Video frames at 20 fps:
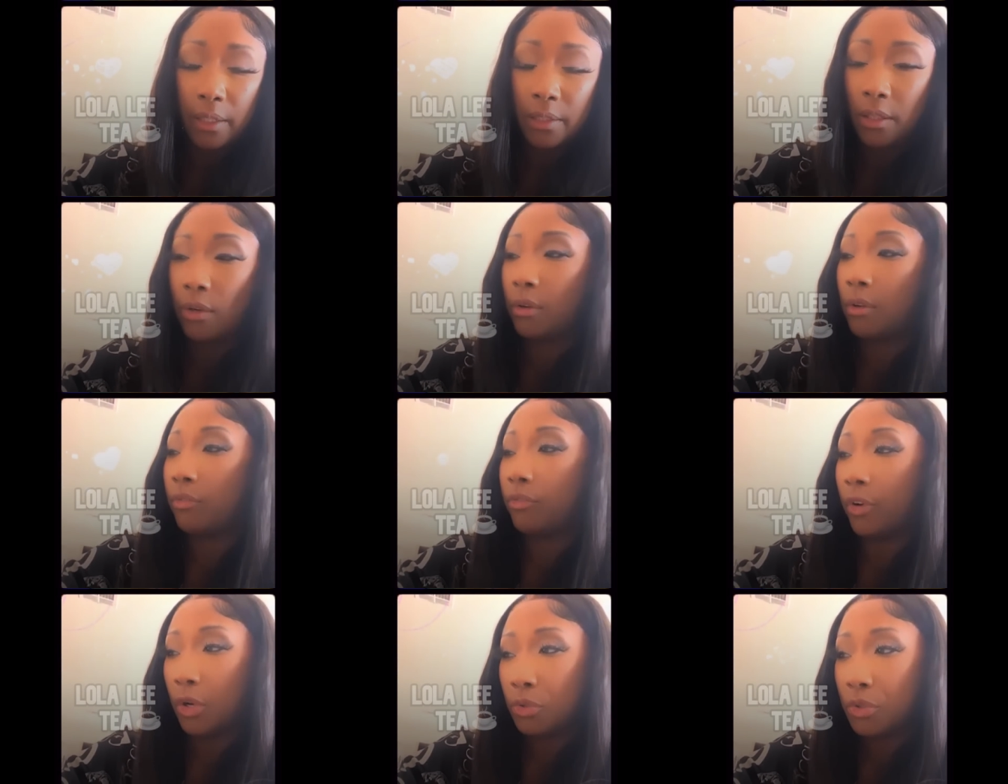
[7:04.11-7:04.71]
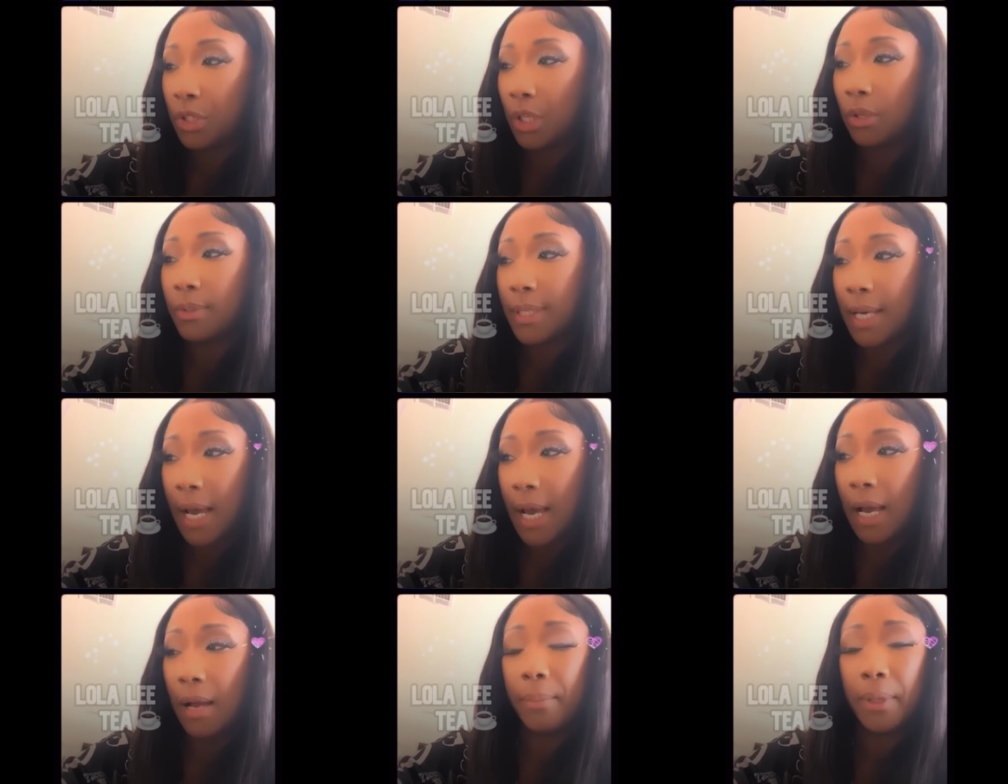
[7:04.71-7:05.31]
So devote your
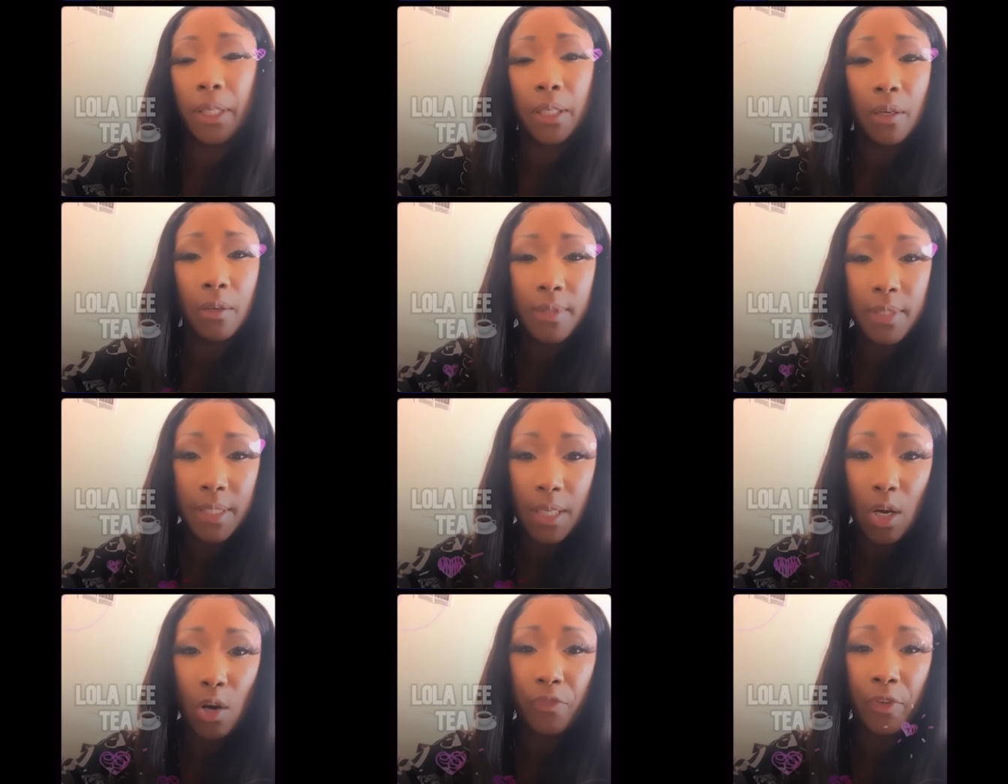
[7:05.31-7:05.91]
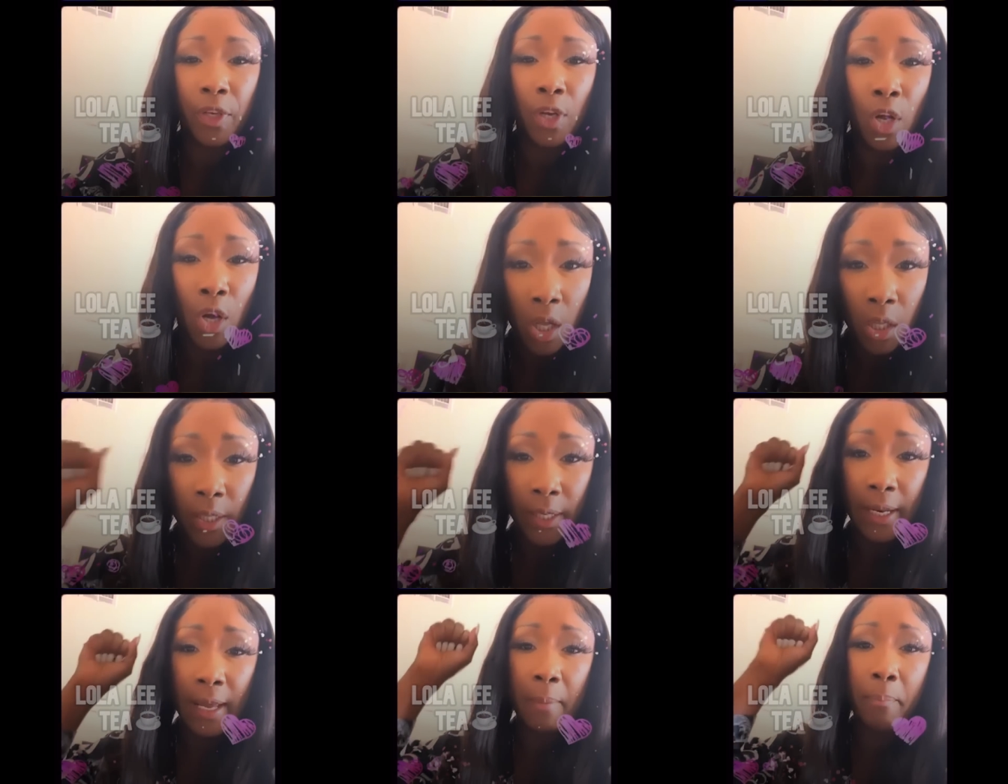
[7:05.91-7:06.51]
time and yourself and
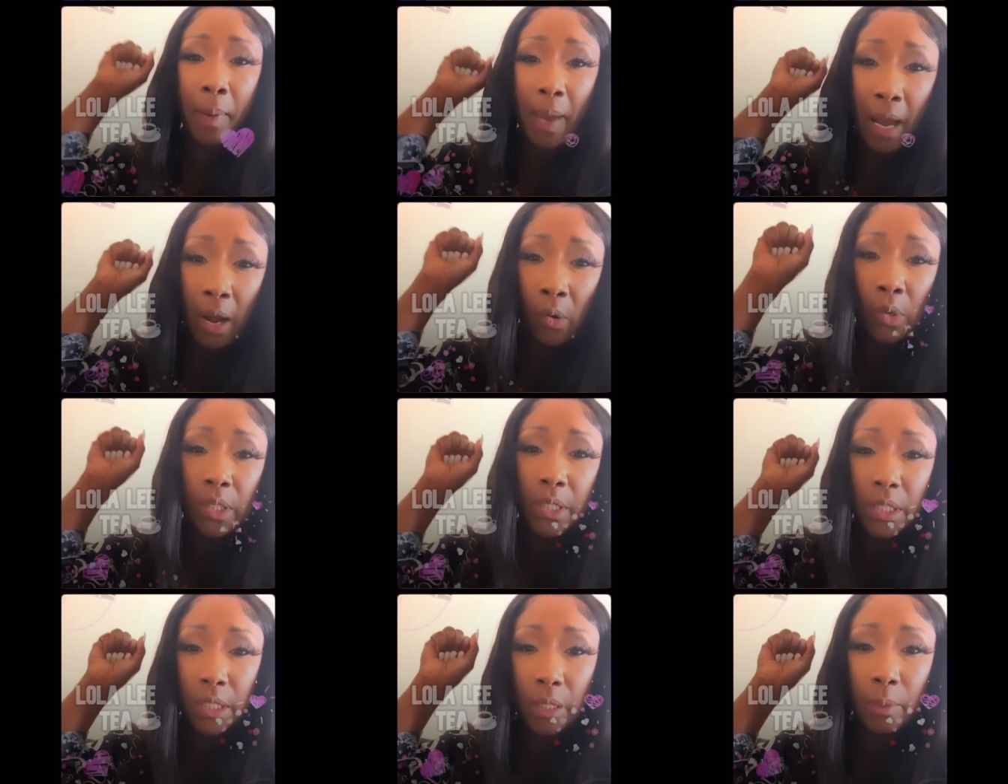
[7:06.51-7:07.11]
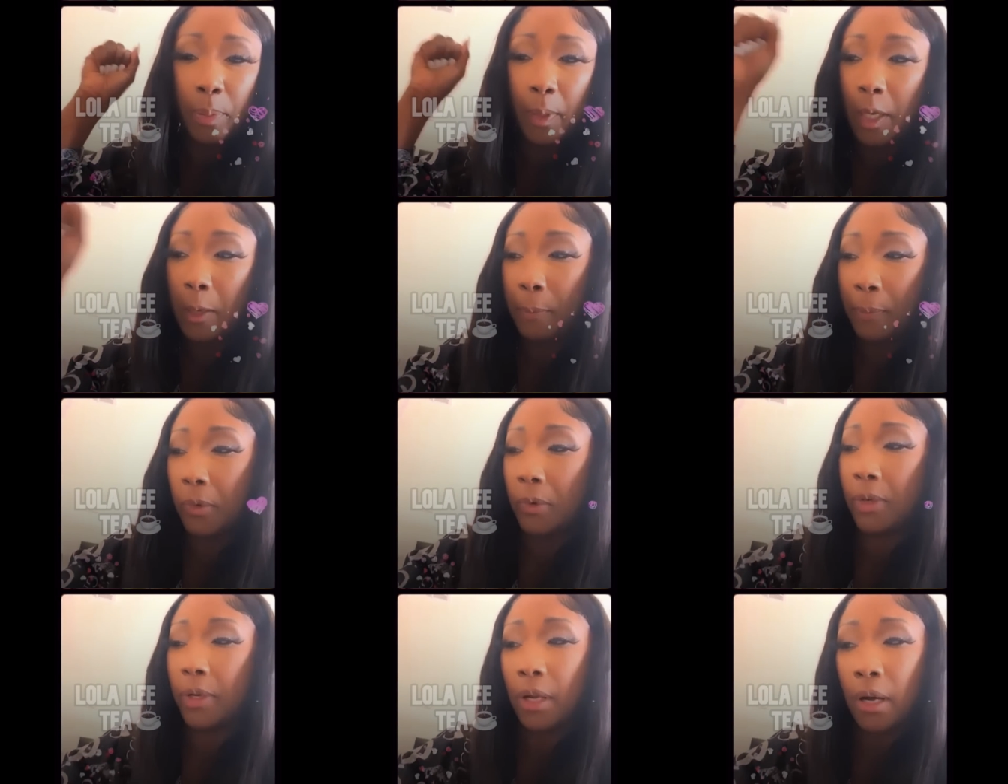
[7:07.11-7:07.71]
all of that power to the
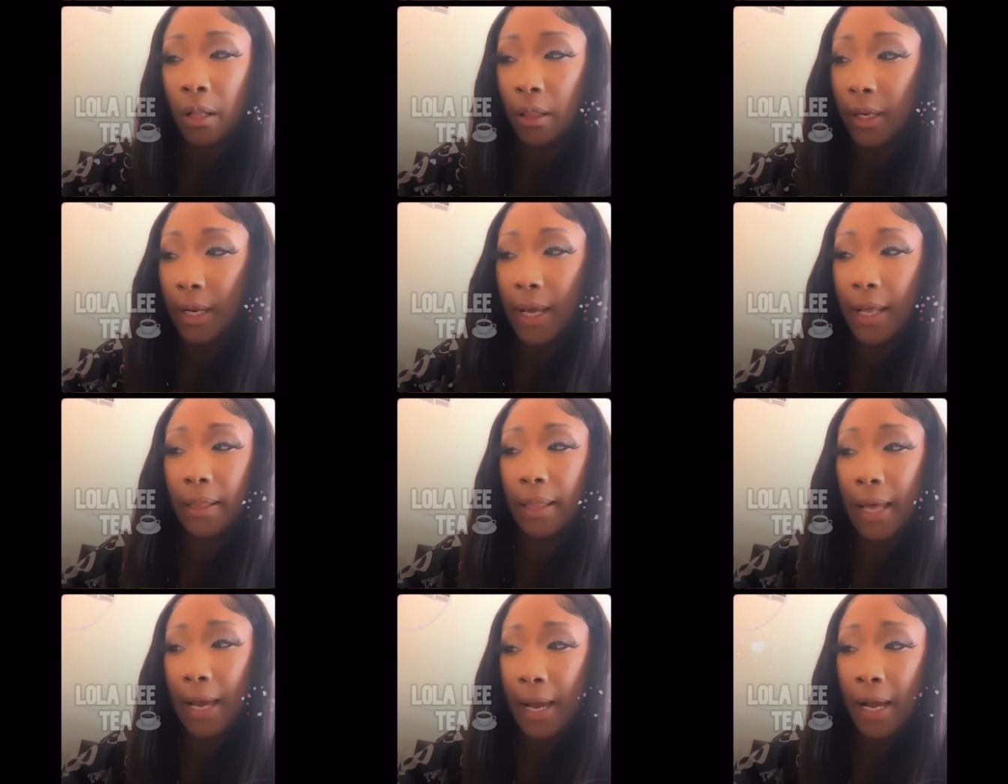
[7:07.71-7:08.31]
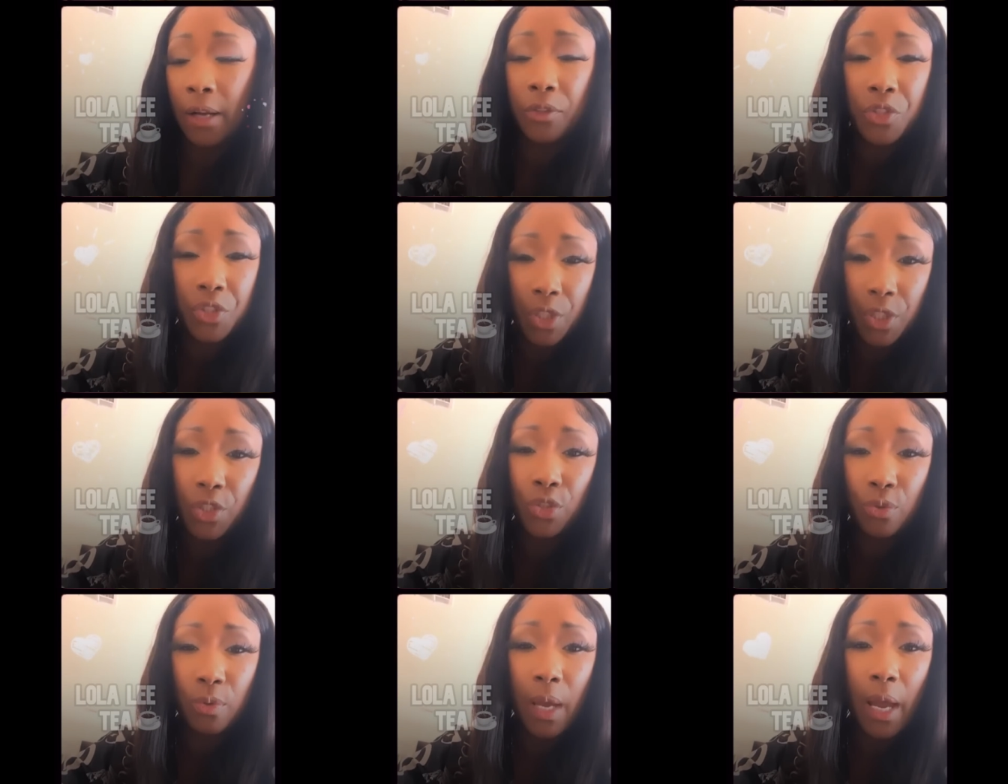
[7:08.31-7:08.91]
people and all of that loud
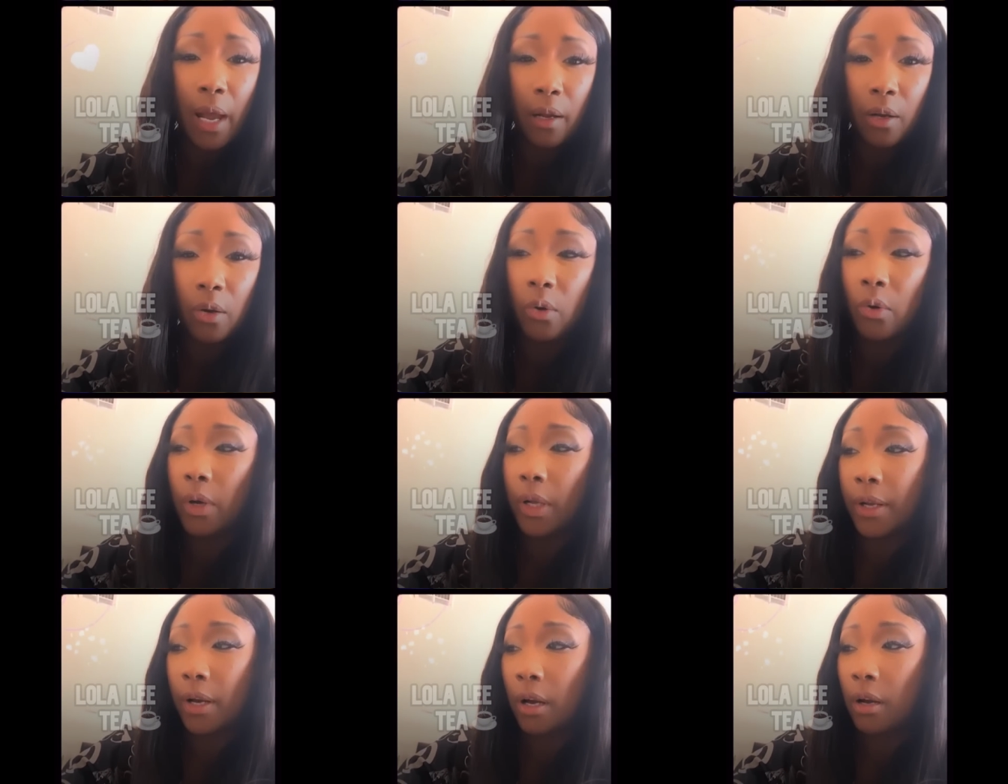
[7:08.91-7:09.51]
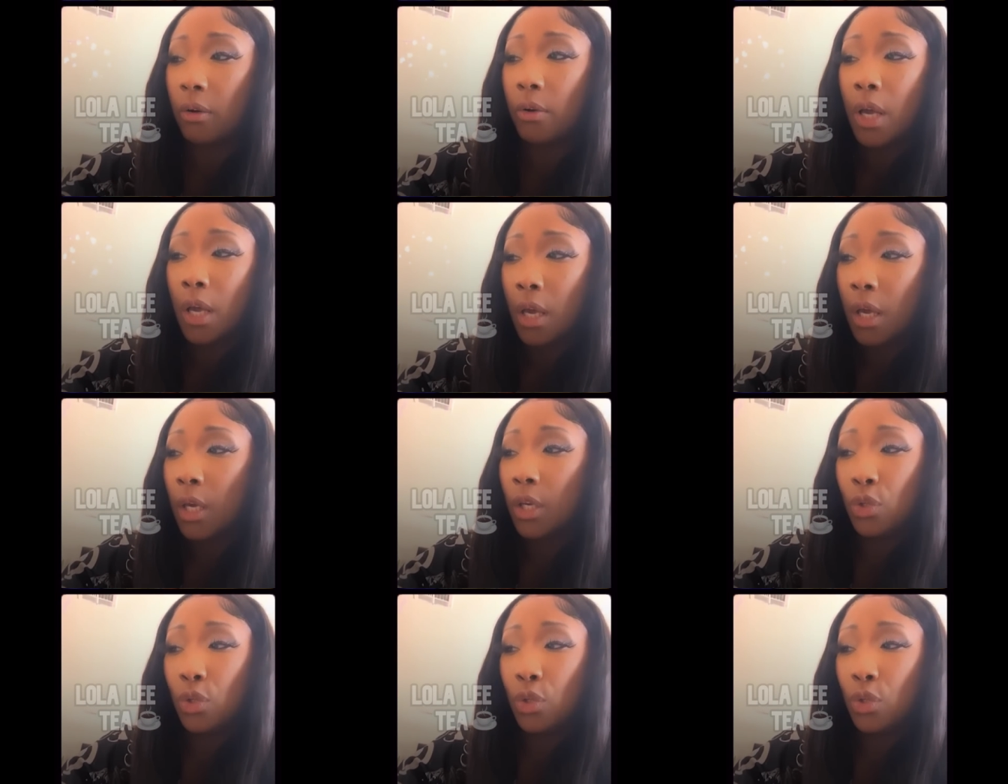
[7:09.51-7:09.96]
shit you got going on.